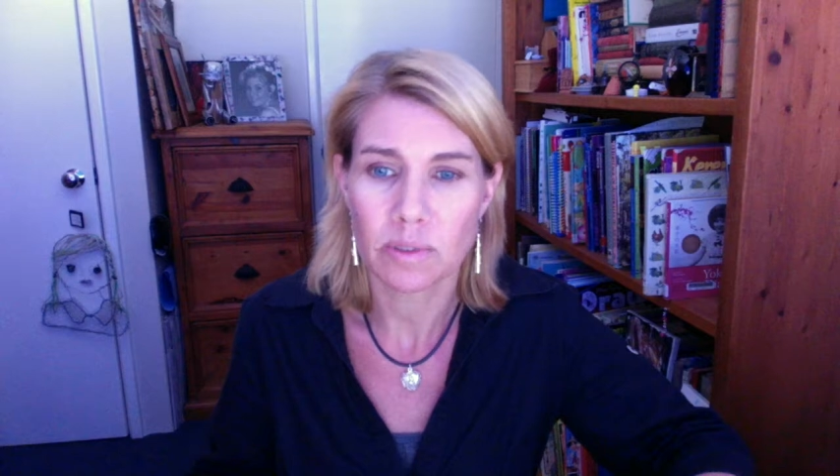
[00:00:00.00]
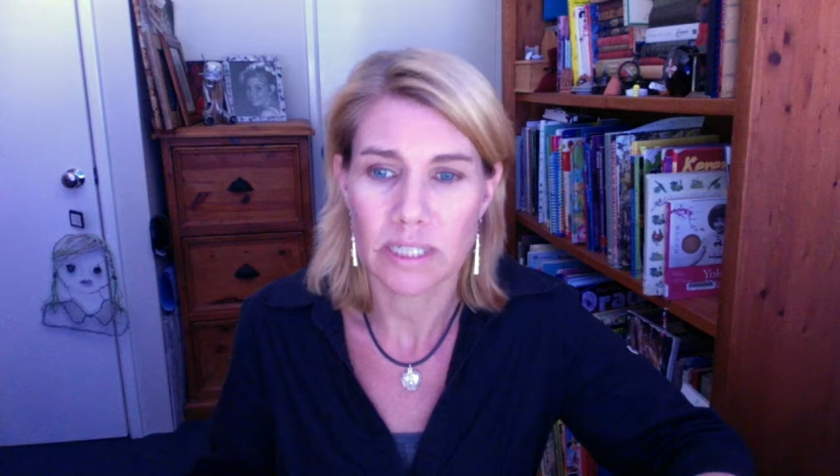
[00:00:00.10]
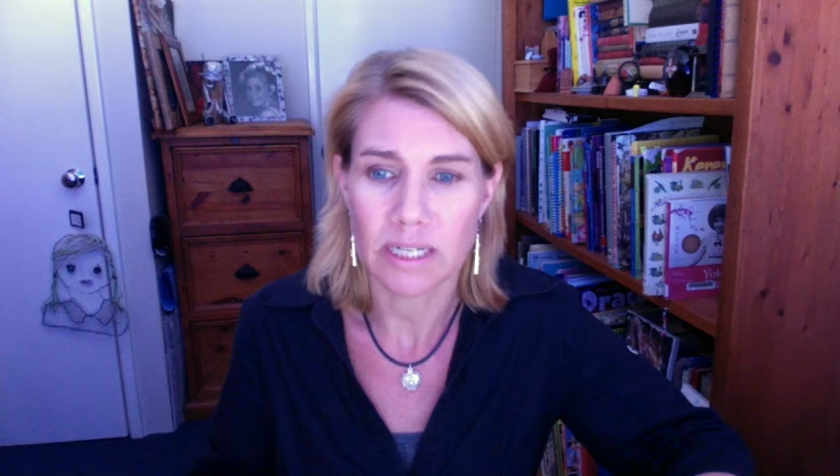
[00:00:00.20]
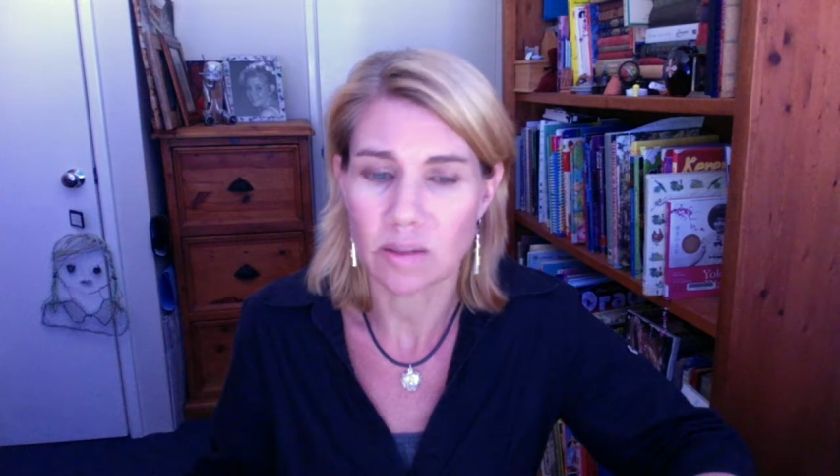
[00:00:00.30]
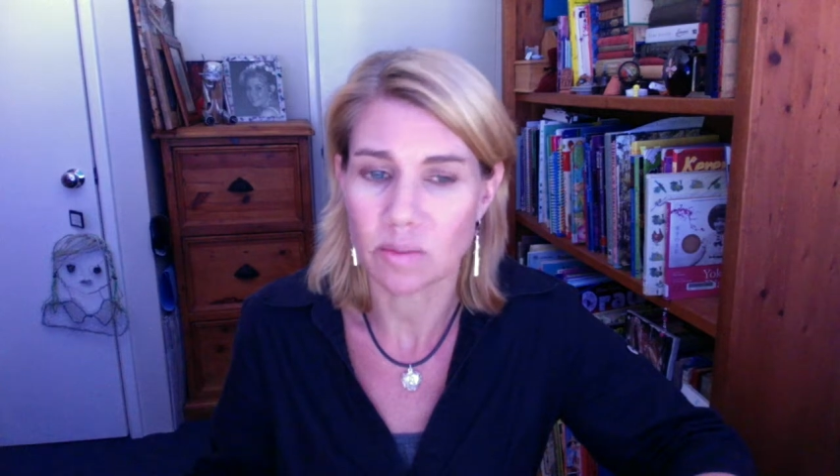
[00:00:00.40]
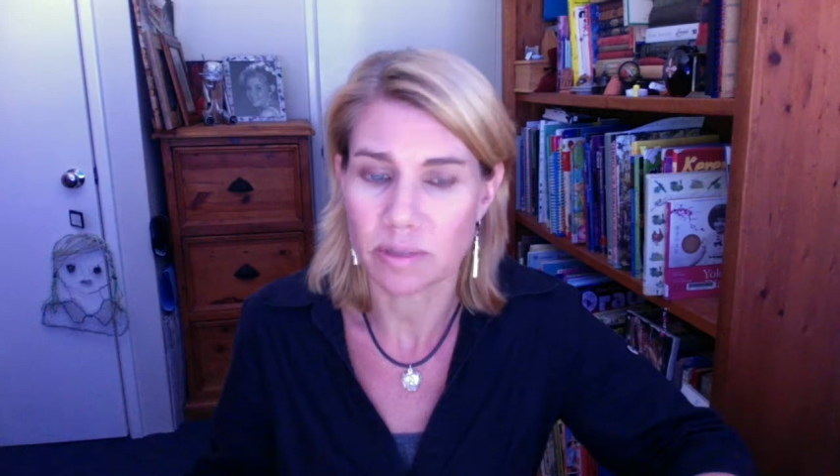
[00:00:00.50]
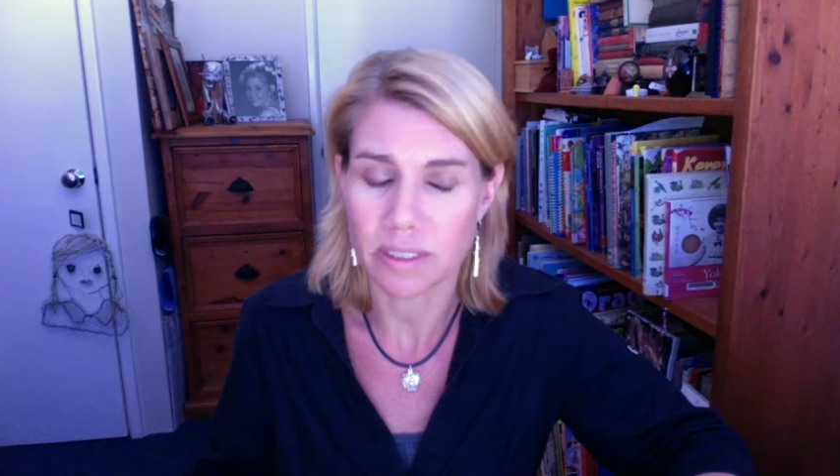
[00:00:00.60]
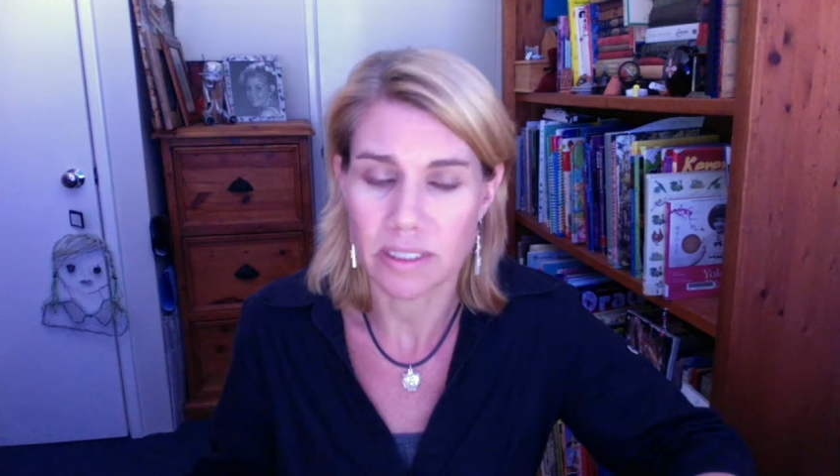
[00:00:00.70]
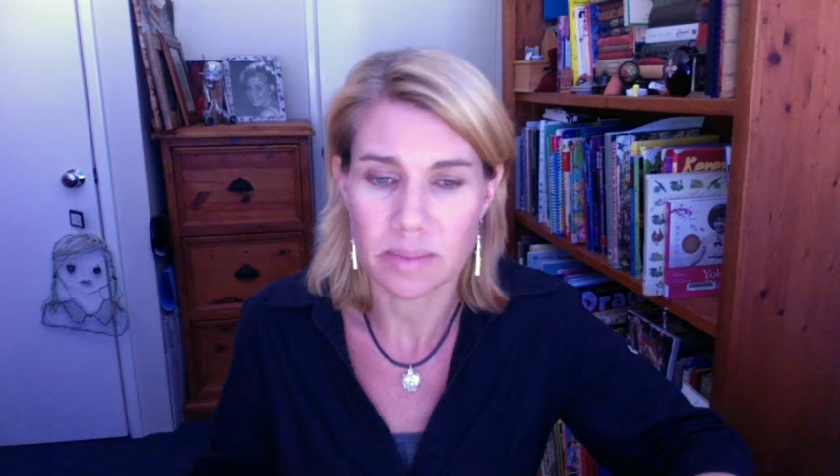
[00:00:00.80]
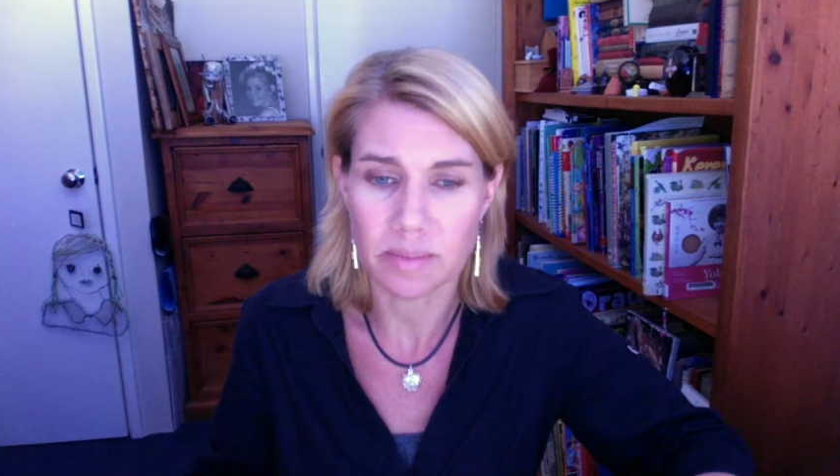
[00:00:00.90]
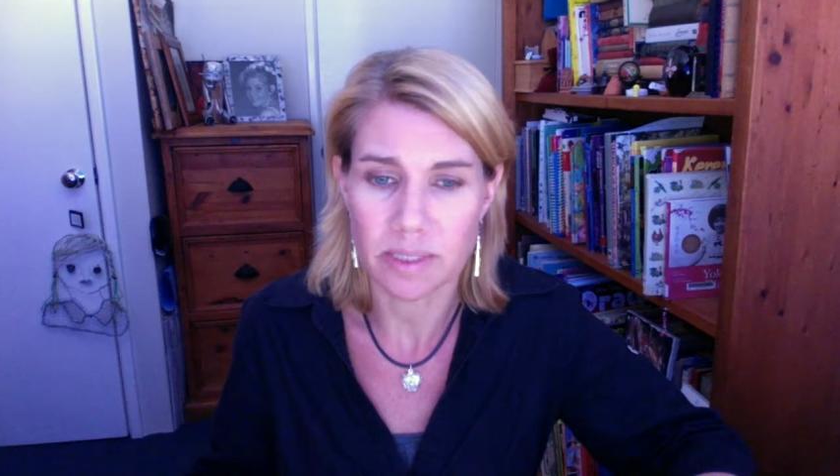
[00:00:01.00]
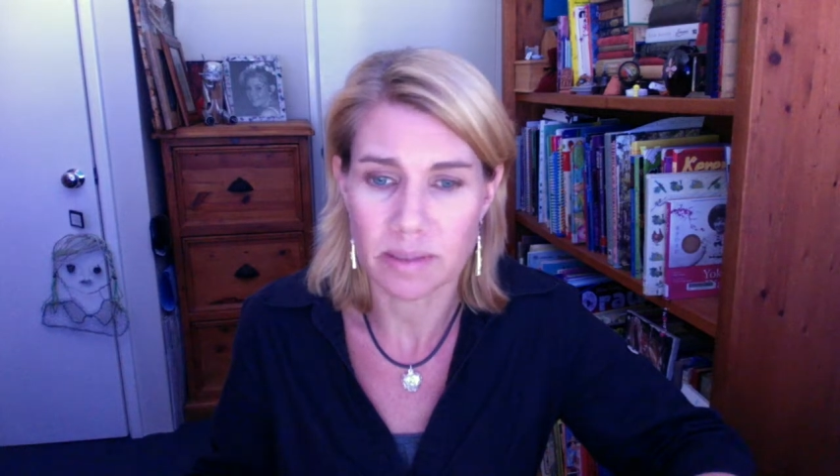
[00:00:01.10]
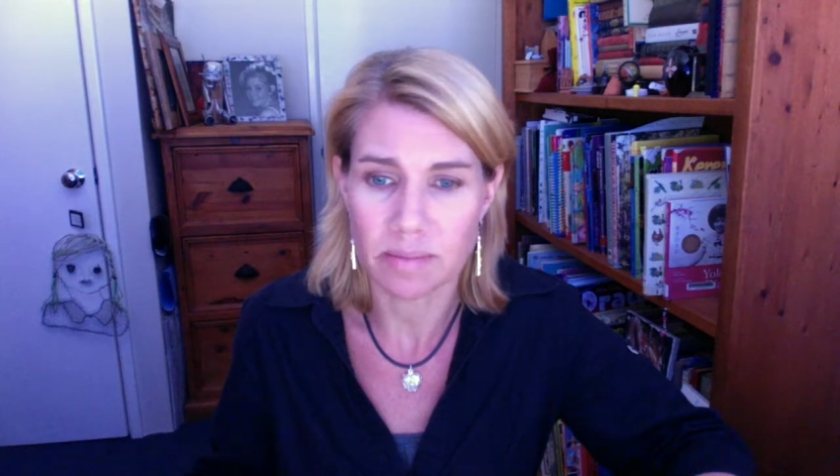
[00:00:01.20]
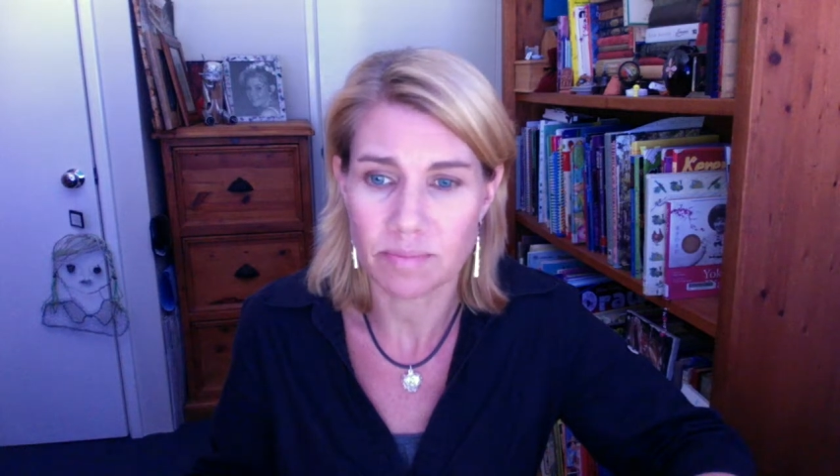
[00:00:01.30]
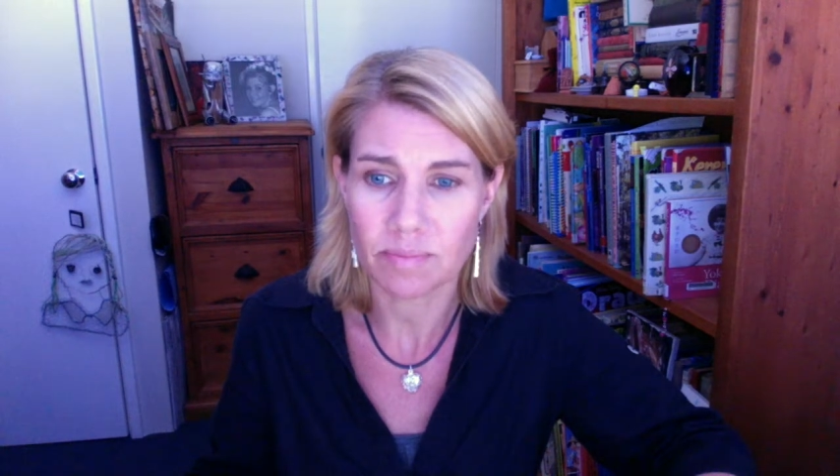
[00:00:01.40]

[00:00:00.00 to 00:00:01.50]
Dad looked pretty smitten,